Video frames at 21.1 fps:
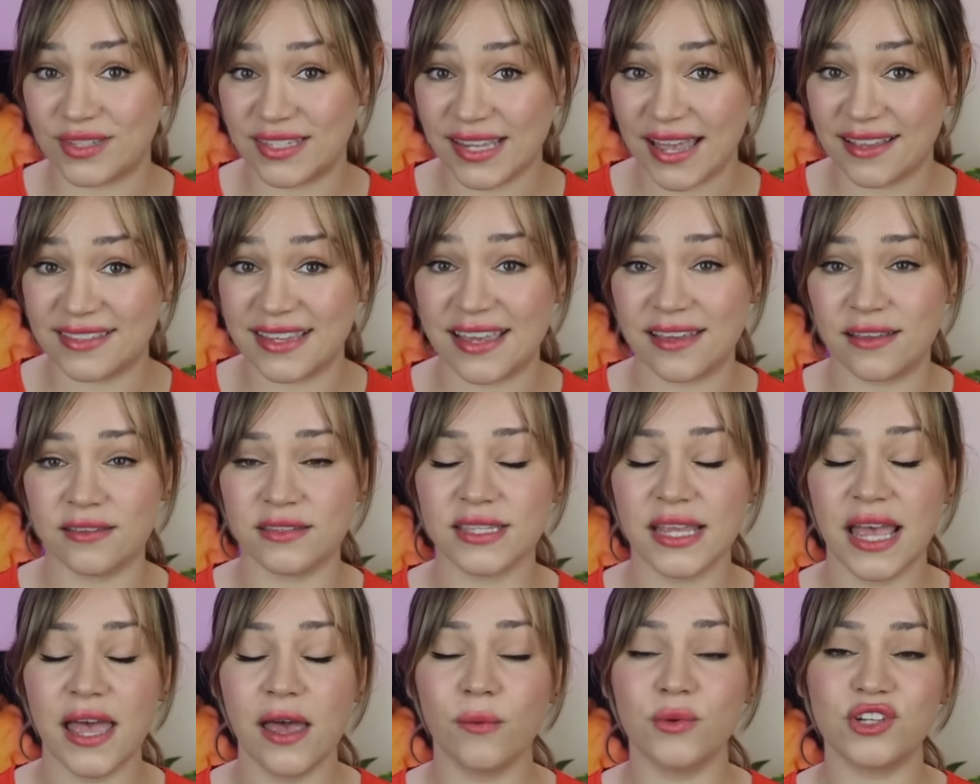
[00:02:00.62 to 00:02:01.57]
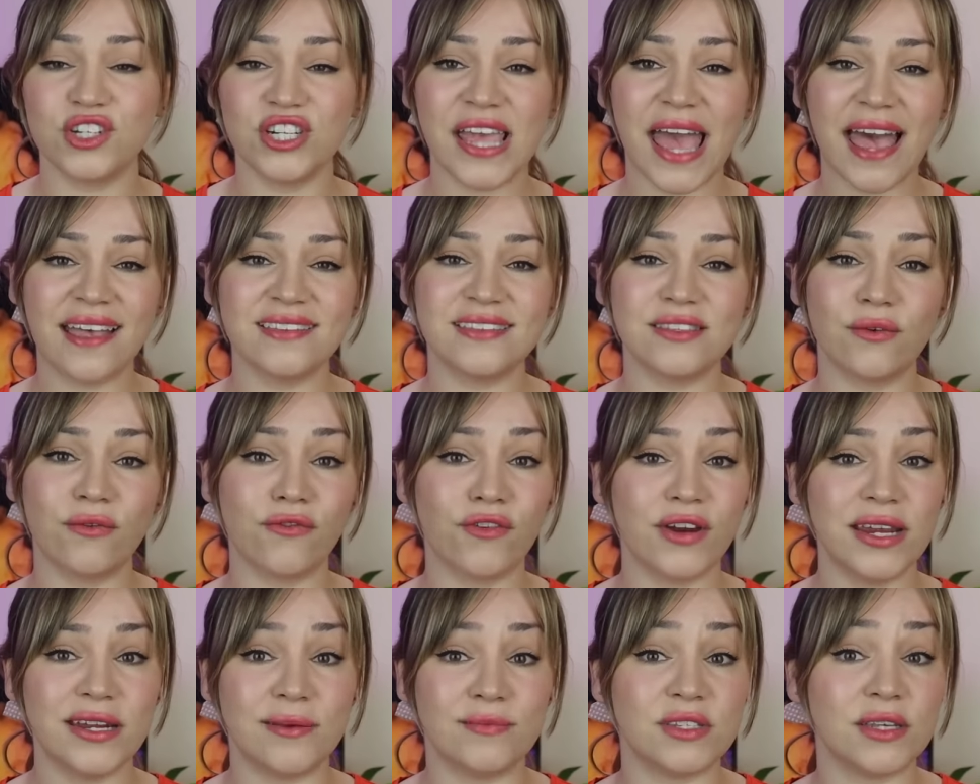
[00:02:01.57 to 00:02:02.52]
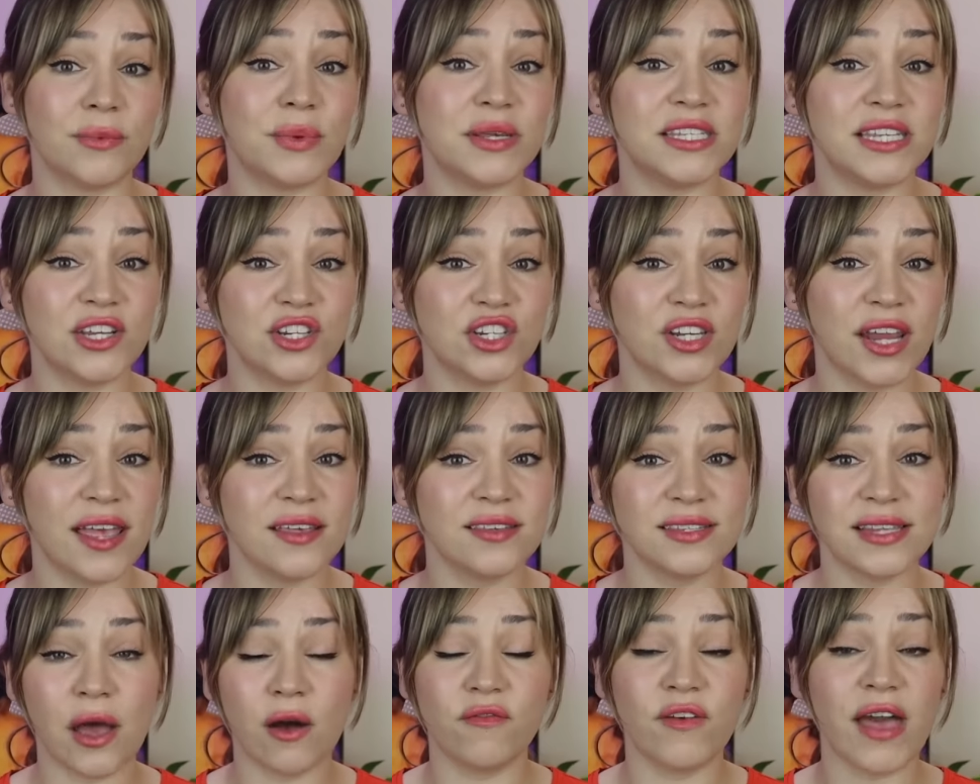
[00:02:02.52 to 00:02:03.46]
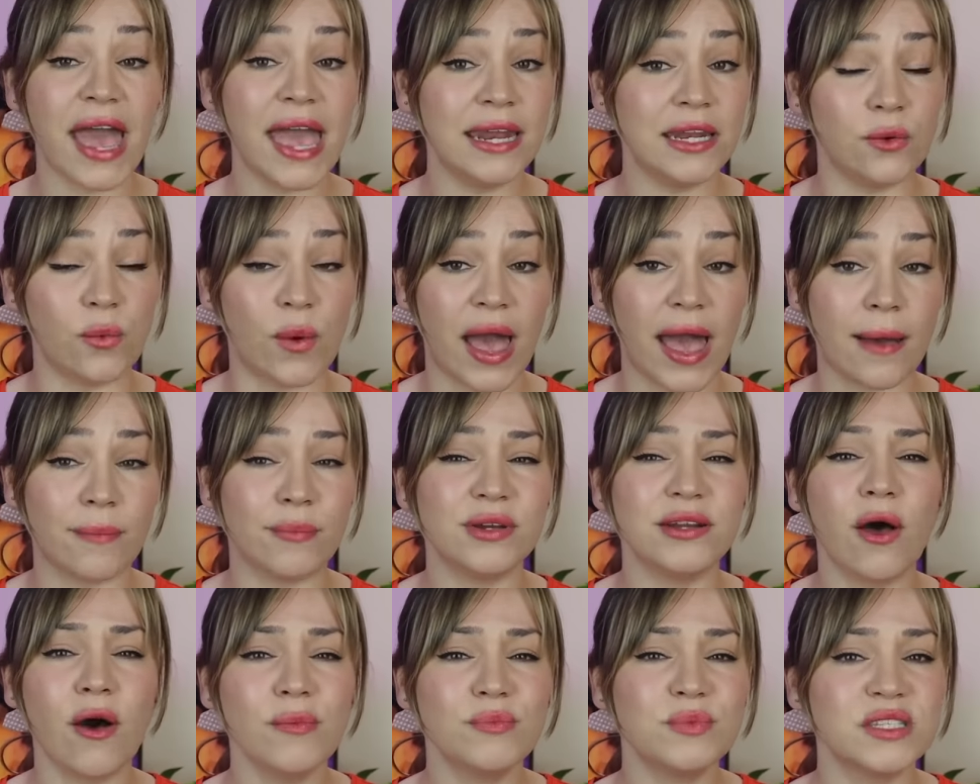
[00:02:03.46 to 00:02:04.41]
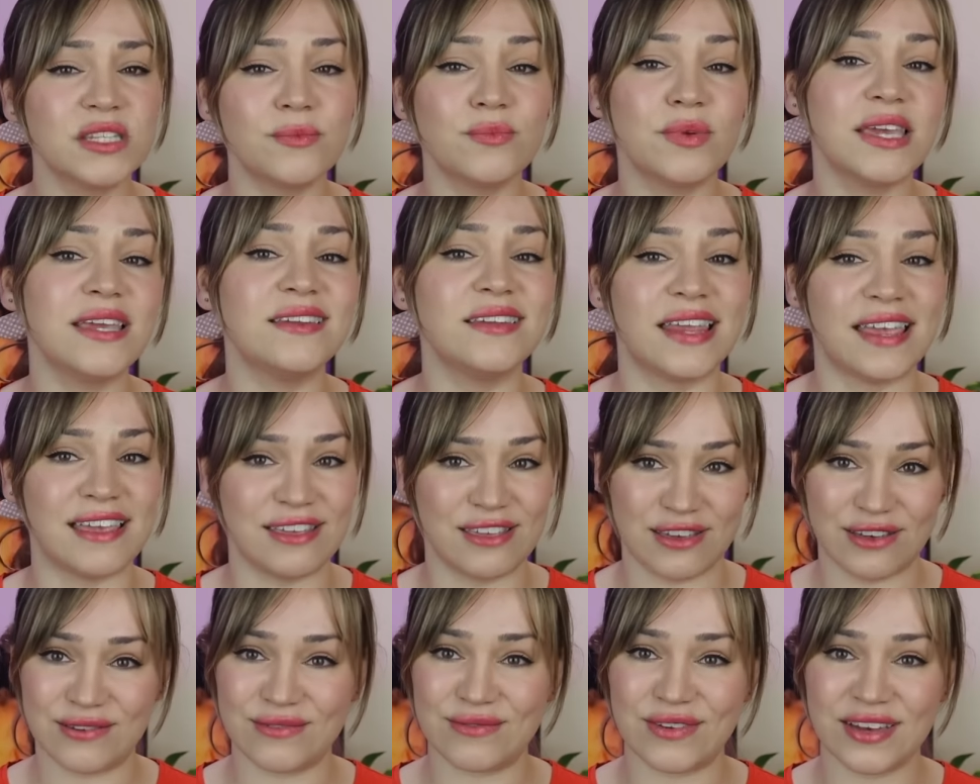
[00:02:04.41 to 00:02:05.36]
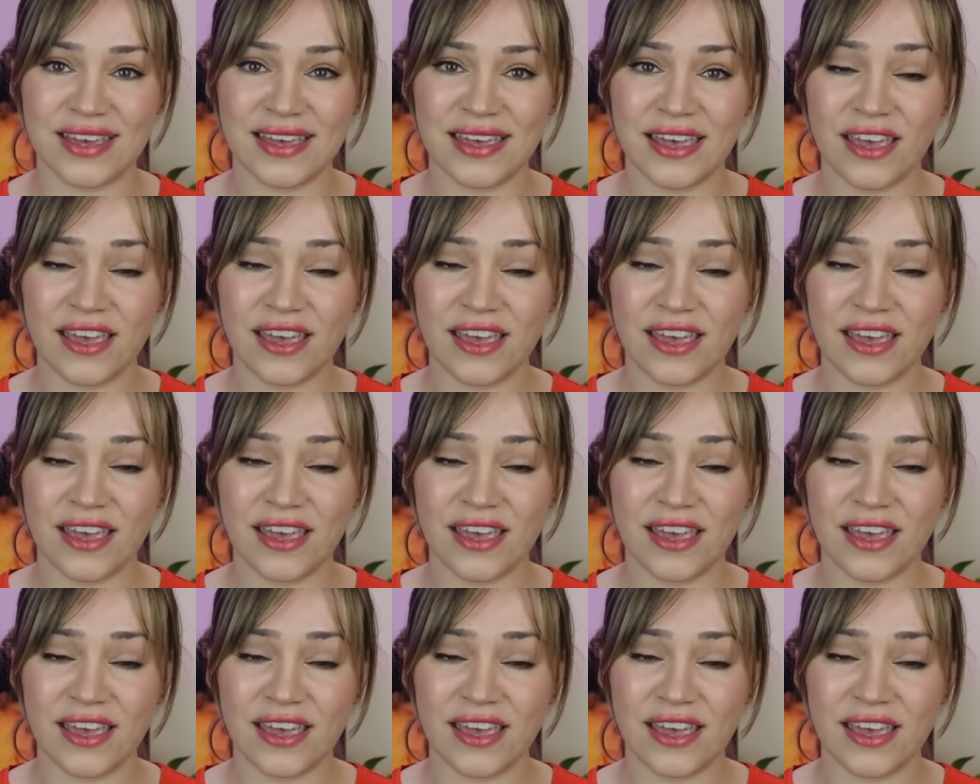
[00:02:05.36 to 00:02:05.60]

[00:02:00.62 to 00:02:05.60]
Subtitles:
settings, where she has the freedom to position herself anywhere but opts to be near you.